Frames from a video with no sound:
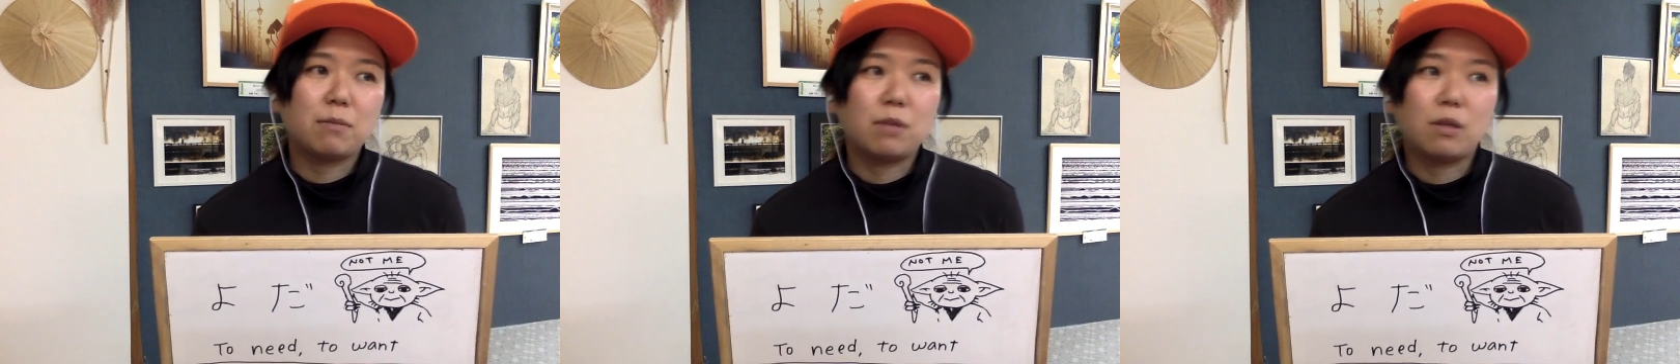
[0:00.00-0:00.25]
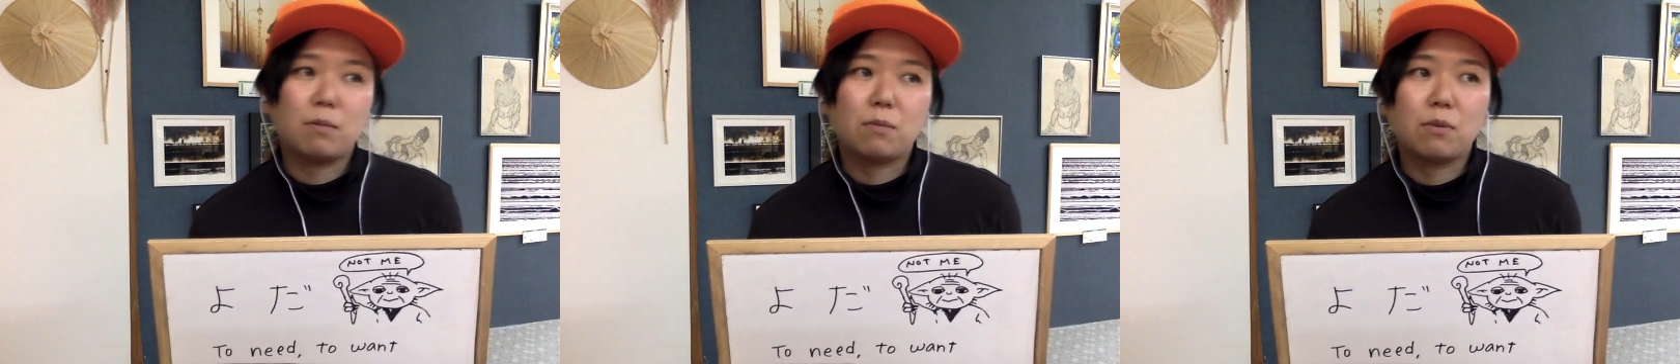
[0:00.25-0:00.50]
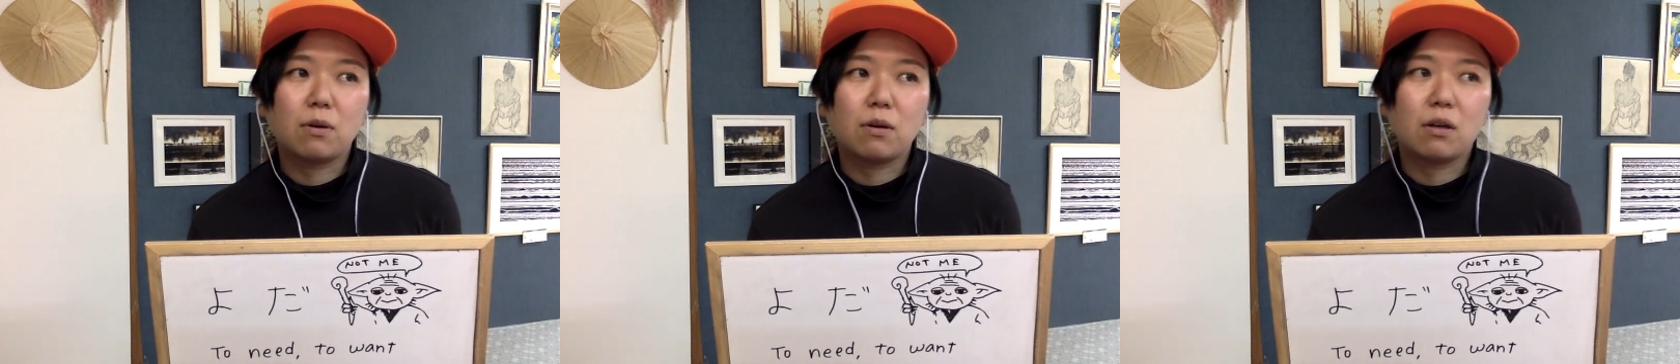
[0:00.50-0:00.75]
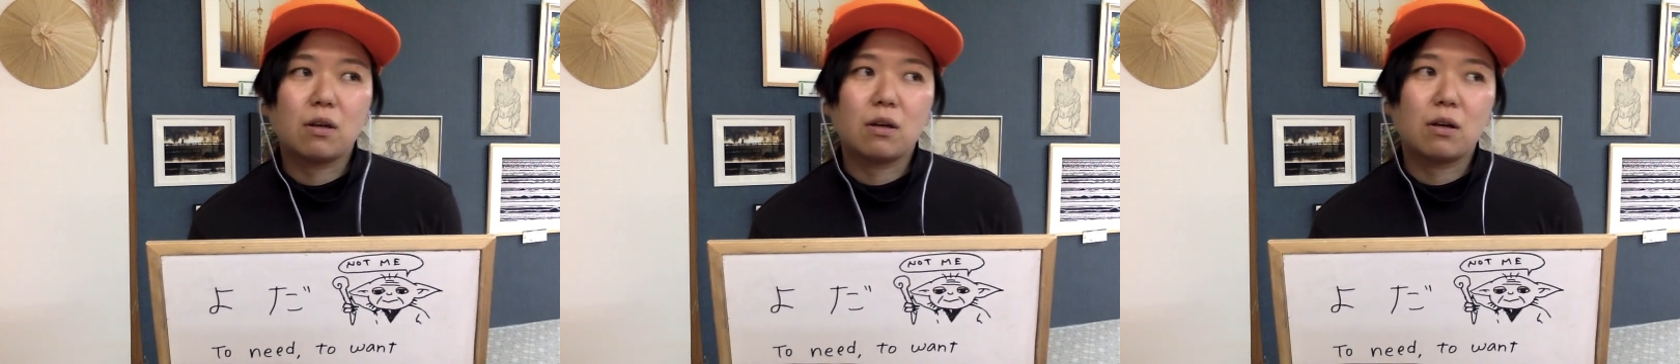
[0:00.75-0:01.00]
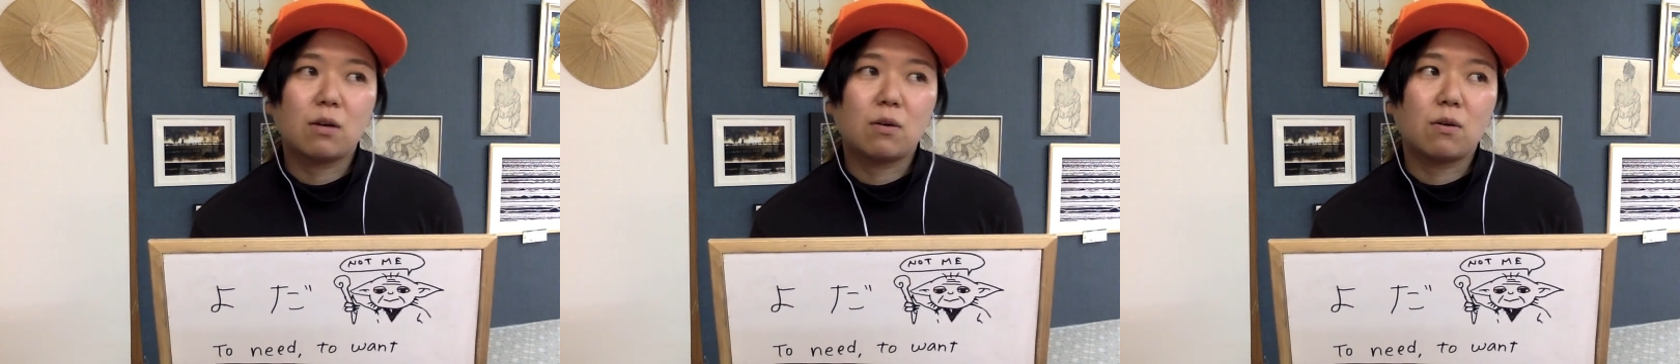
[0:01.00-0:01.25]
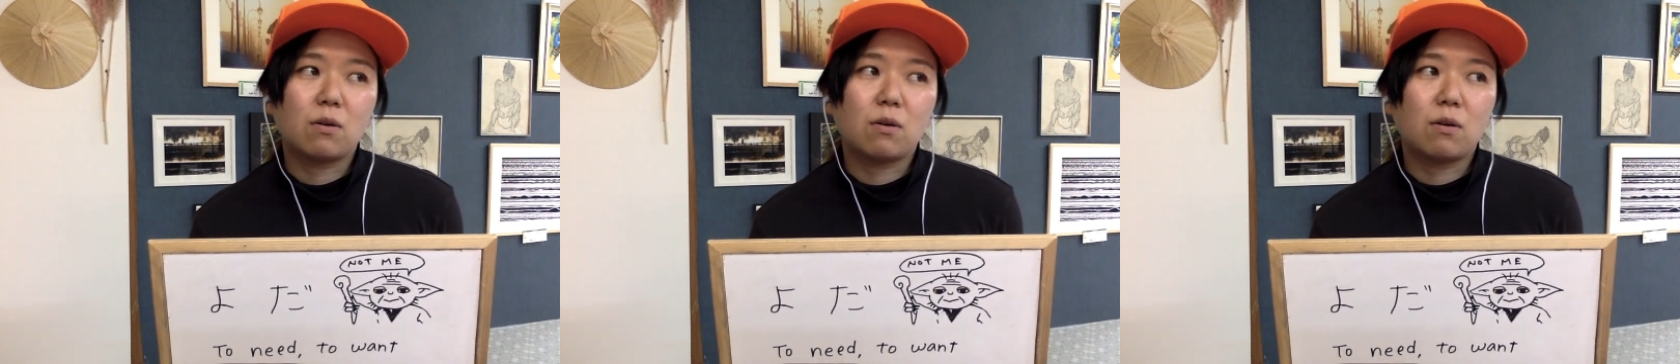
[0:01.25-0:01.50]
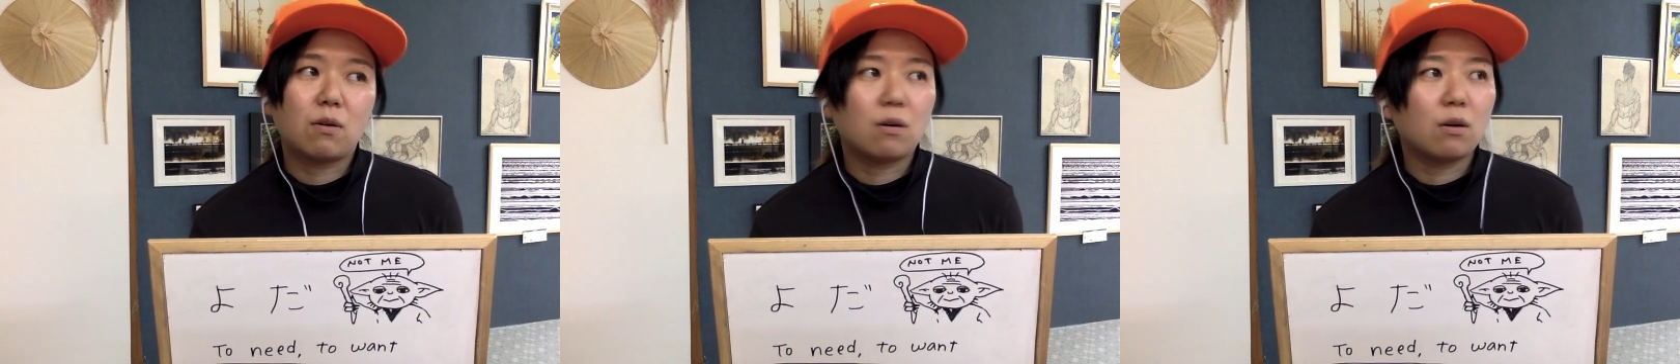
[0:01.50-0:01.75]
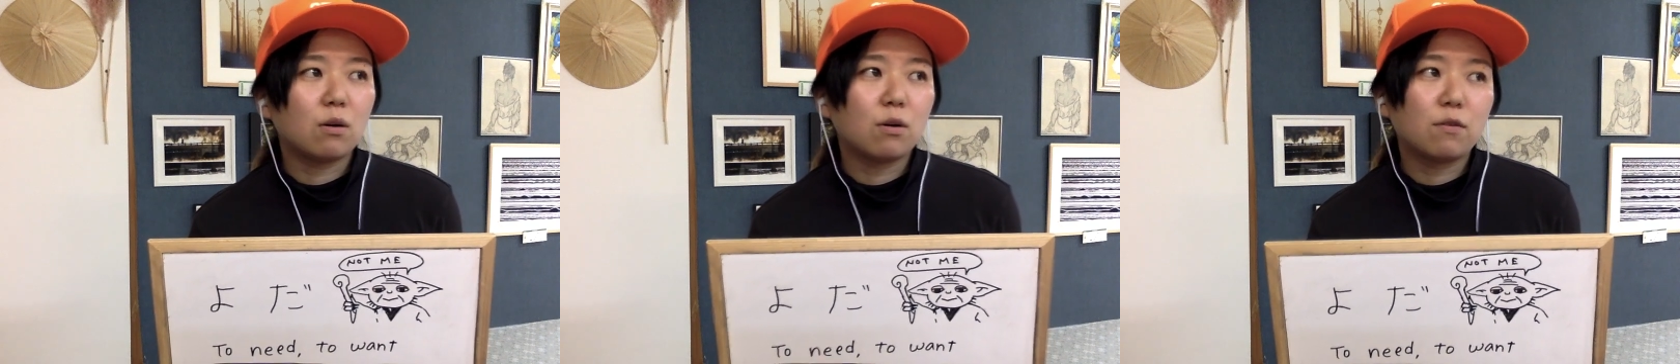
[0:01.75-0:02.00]
people
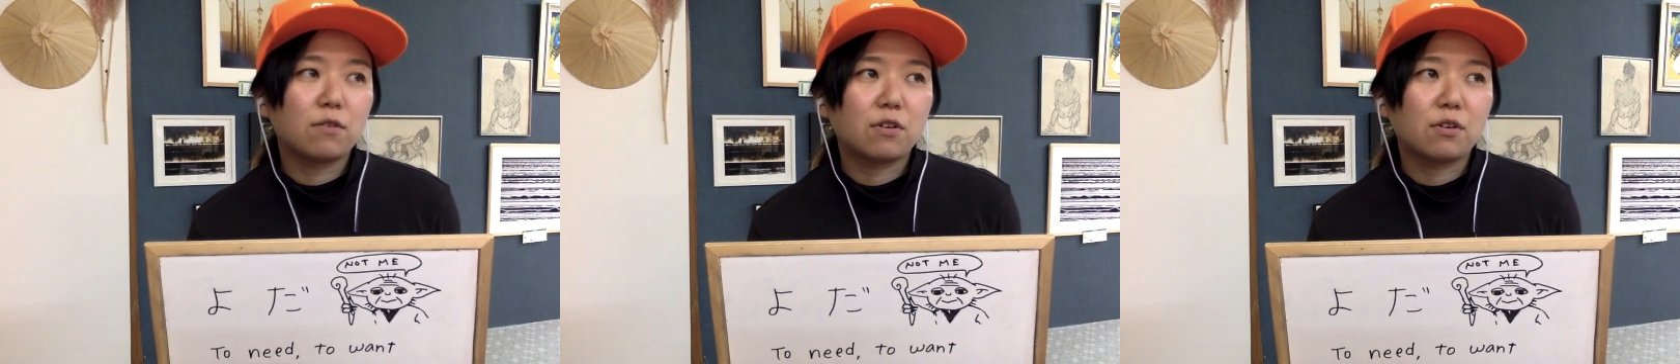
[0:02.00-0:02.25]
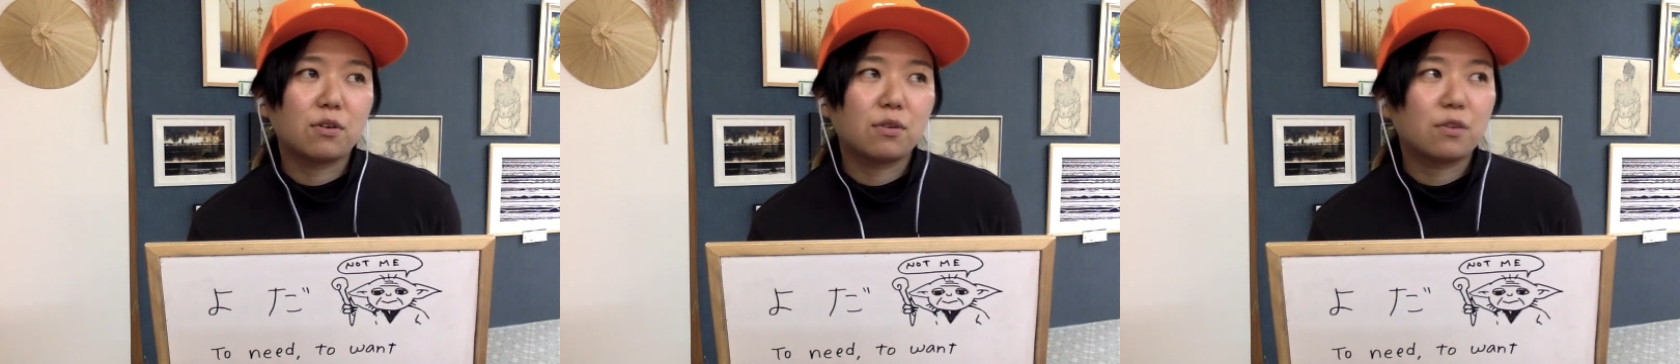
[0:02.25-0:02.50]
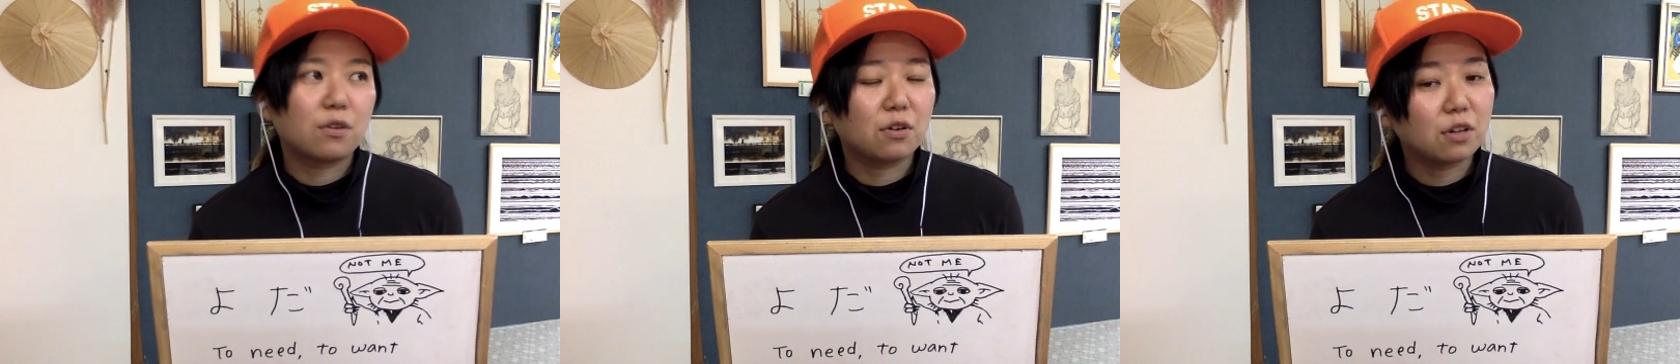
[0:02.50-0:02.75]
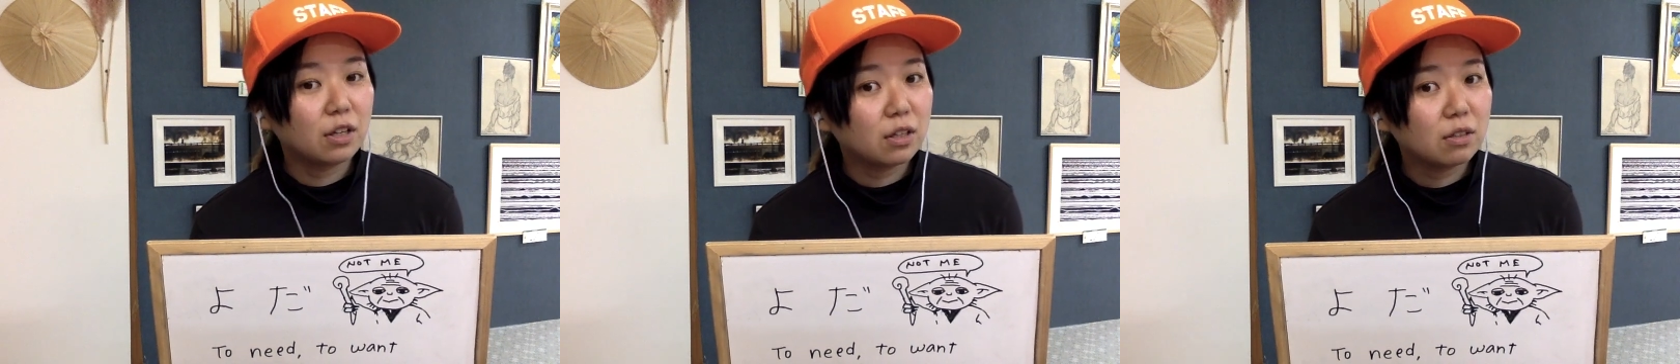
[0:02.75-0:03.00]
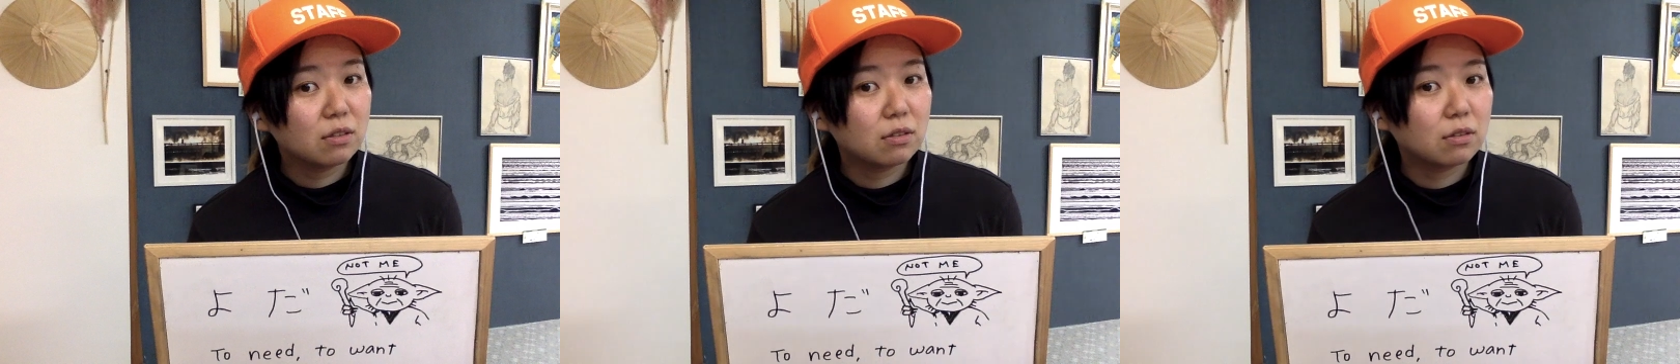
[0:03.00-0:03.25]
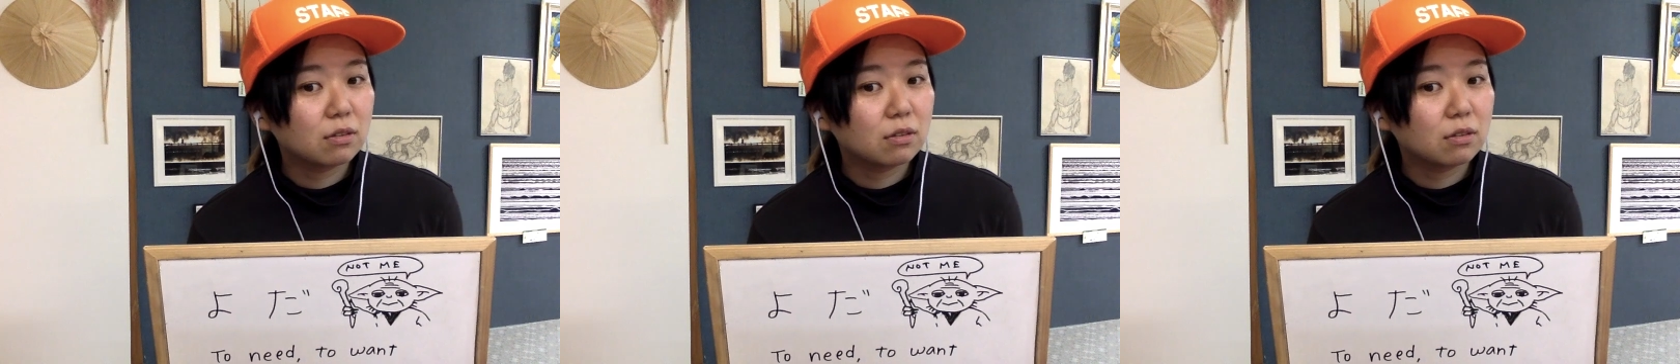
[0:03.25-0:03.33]
over 30s